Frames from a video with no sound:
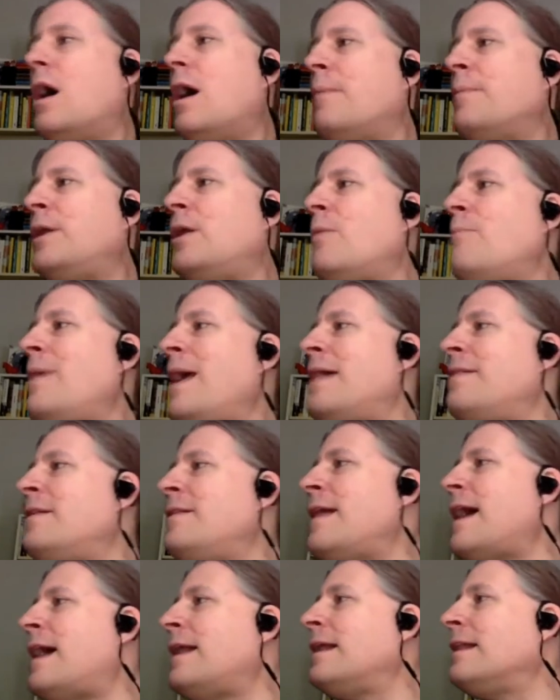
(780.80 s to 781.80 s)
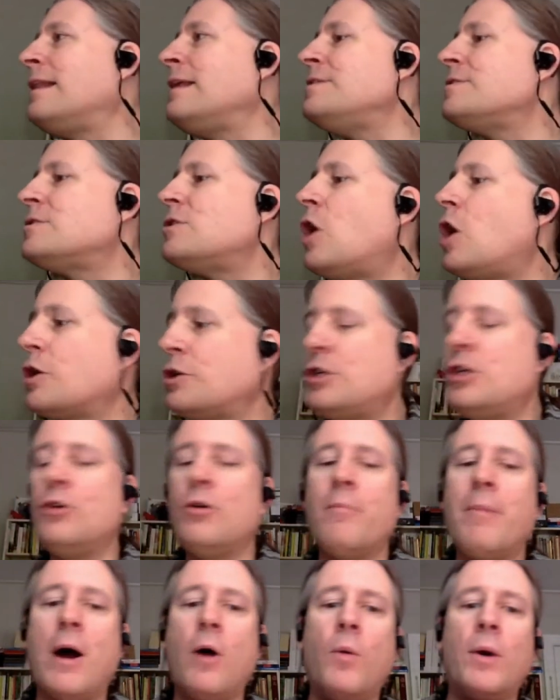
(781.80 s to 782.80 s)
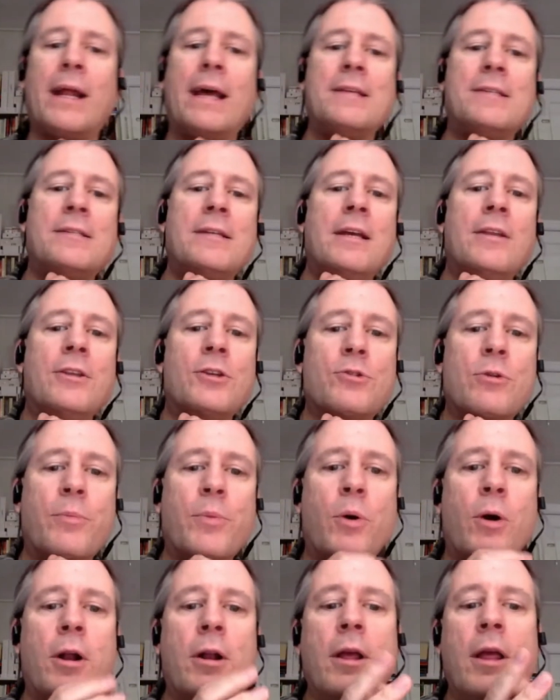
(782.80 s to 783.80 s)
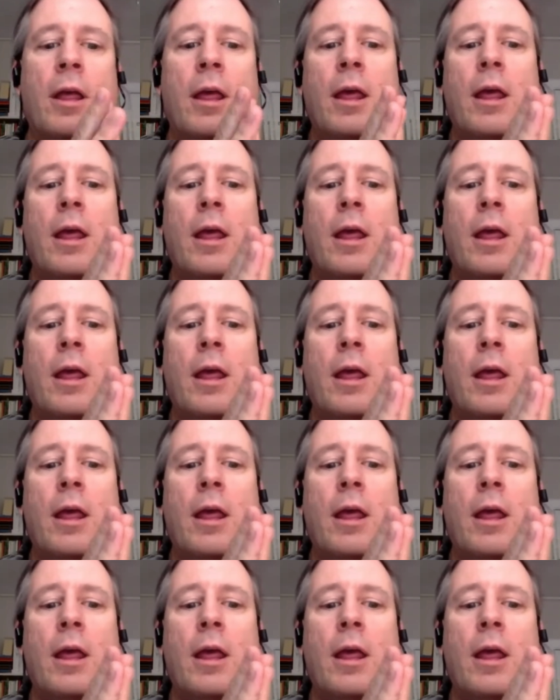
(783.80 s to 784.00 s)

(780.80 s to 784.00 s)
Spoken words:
I'm going to abandon that, at least talk to you about what I see in this report.